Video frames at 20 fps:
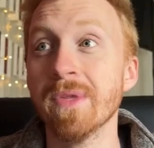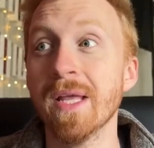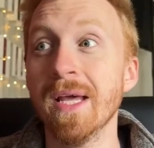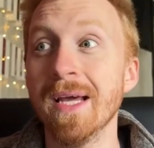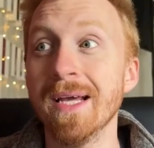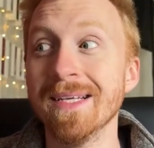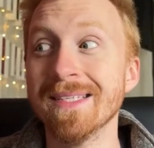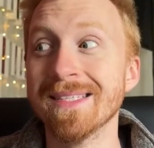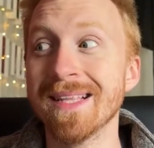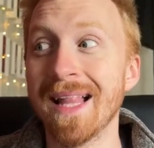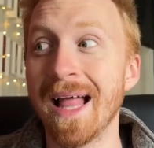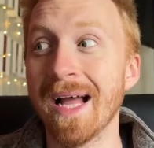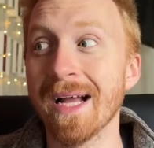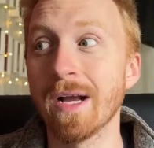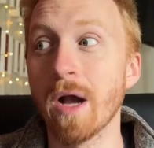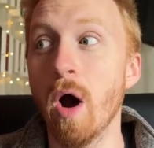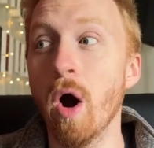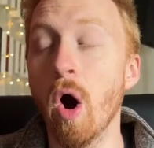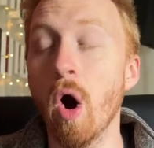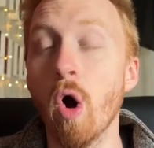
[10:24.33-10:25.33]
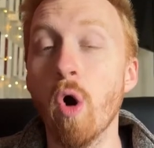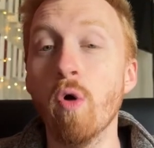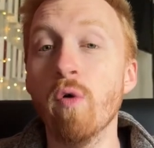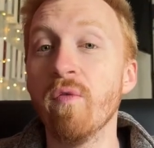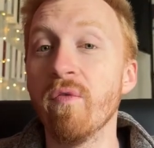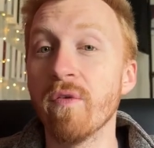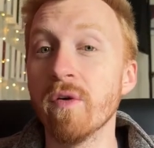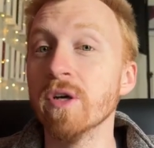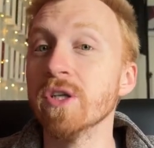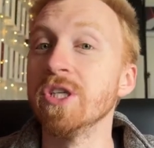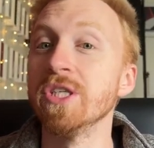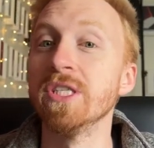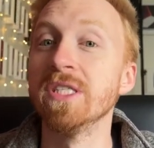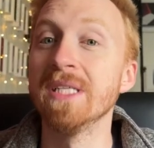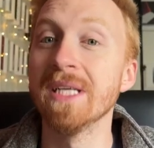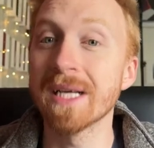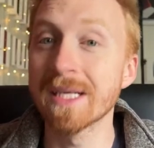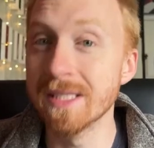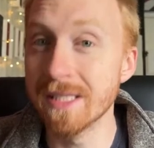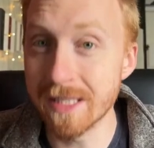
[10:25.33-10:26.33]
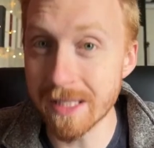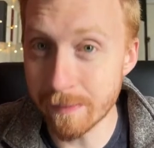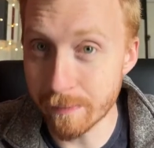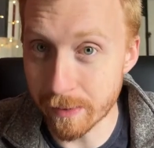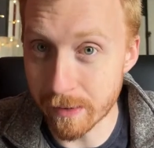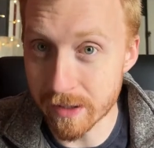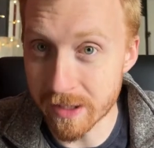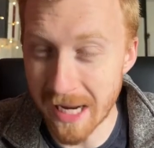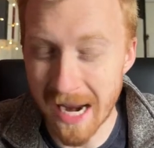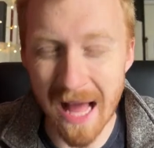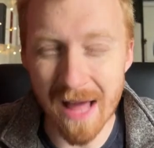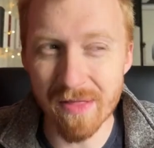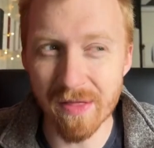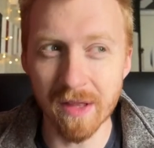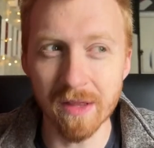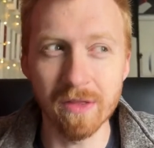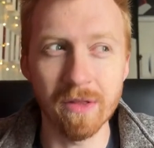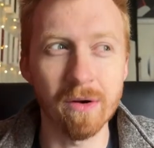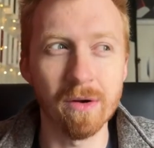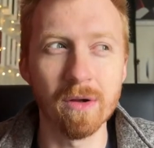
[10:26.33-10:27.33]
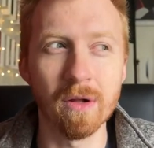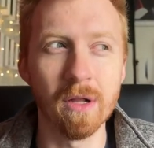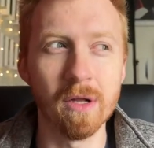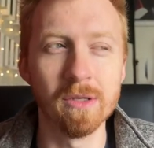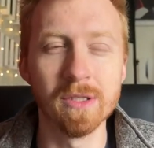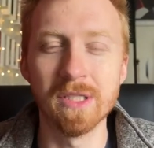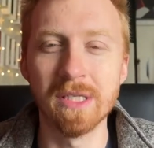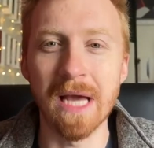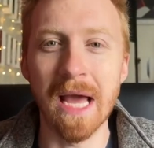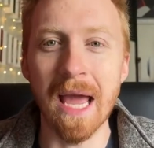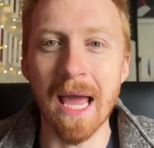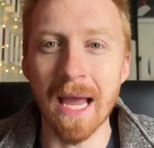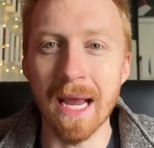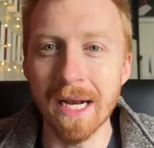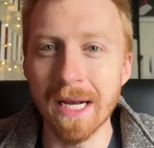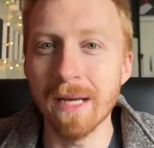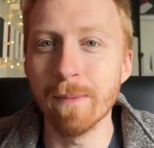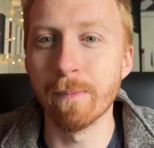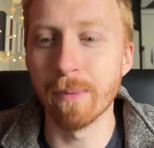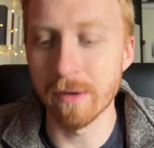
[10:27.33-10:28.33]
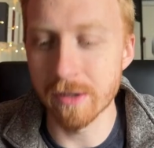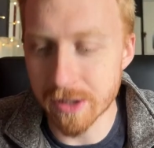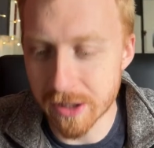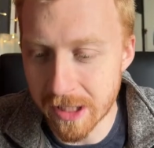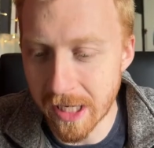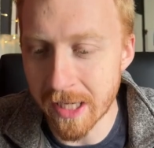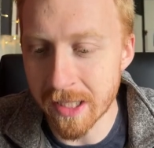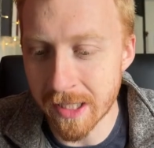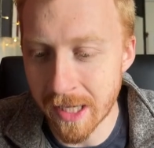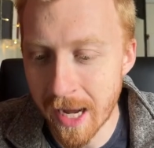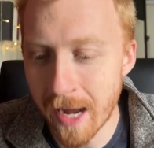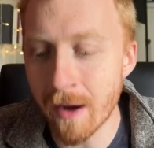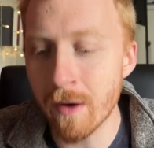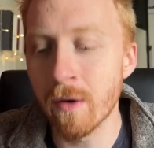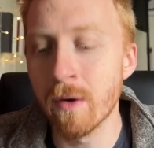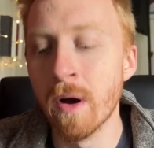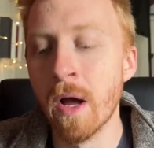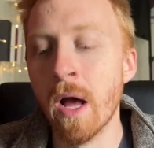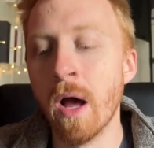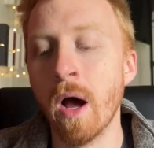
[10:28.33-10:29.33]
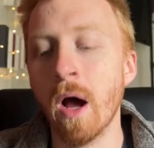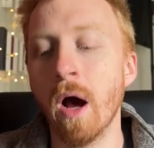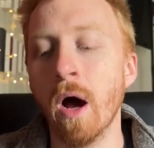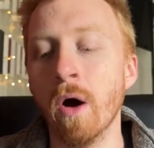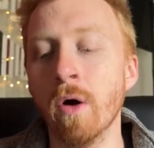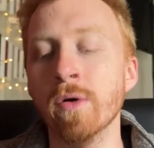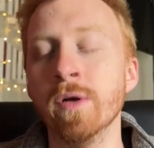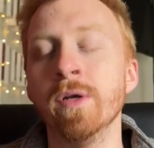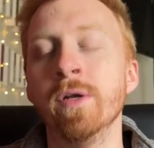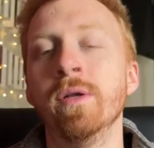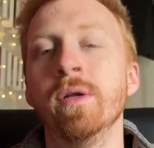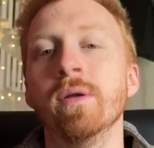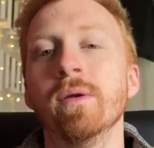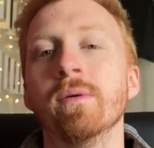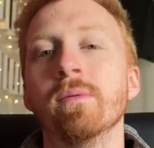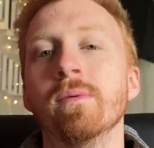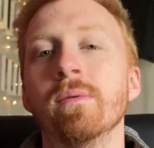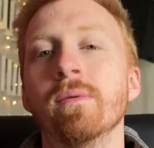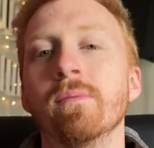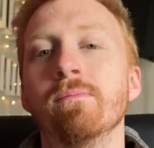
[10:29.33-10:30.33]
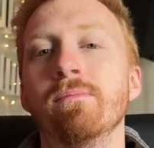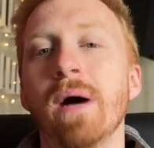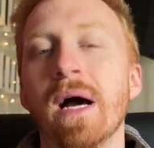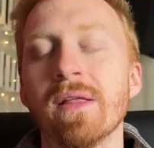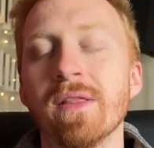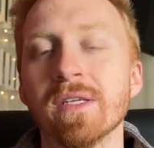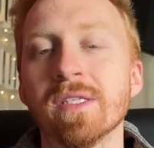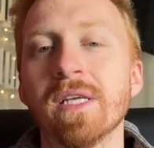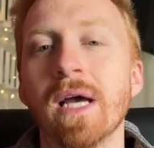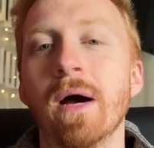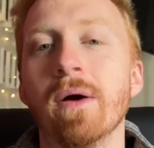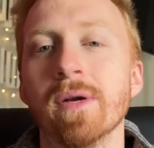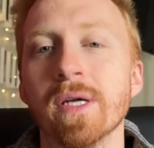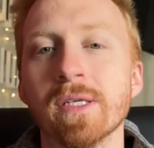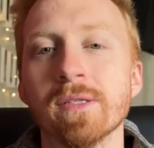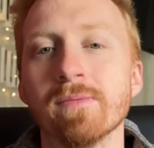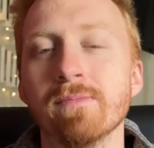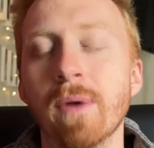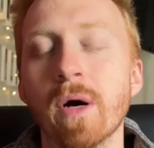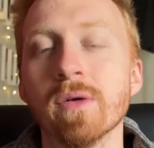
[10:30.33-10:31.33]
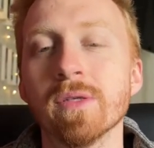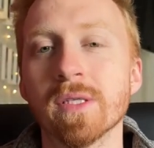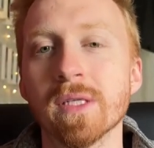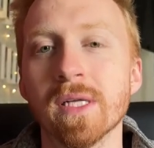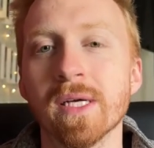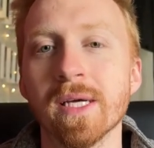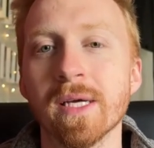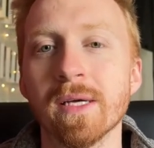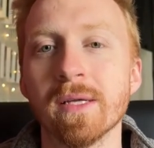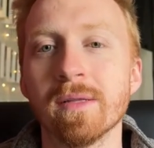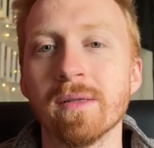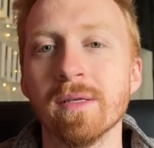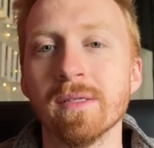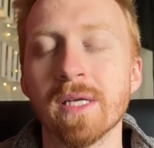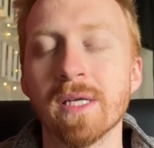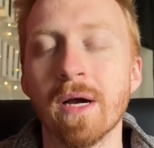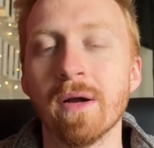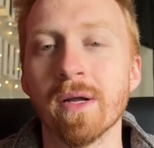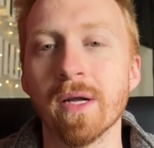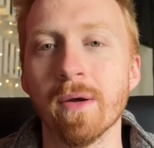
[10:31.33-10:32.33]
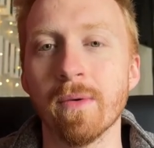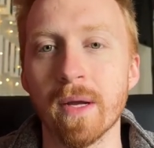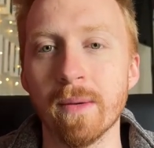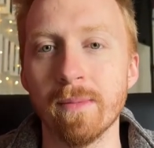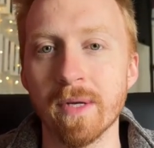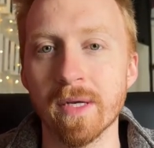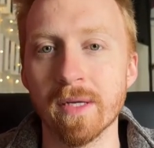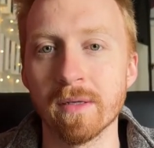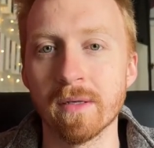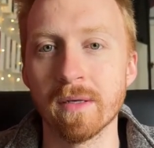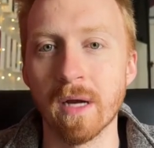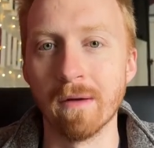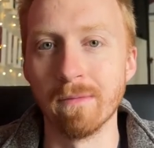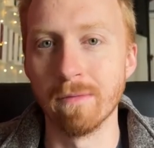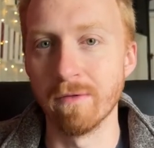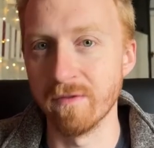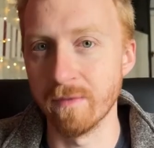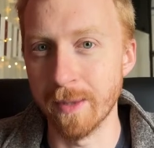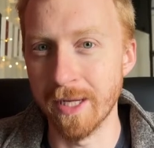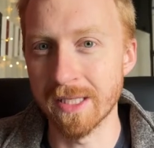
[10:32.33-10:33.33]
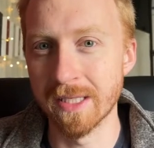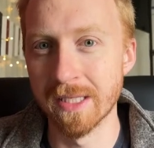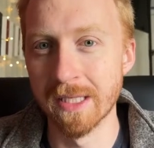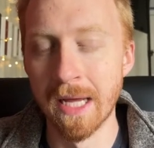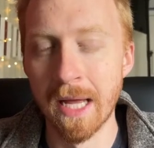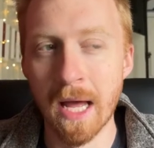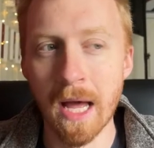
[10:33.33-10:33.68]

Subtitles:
is like over 60%. I think they're close to 80% now owned by the Saudis, mostly the Saudi Arabian government.